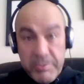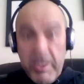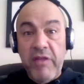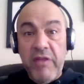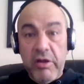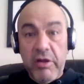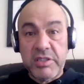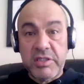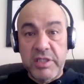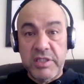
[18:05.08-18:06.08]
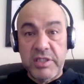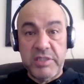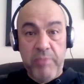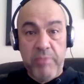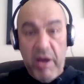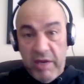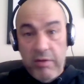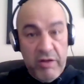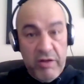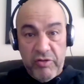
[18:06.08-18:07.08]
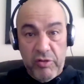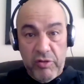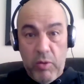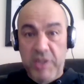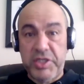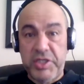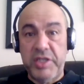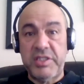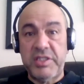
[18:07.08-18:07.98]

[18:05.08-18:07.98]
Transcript: that answers. It's my answering the questions.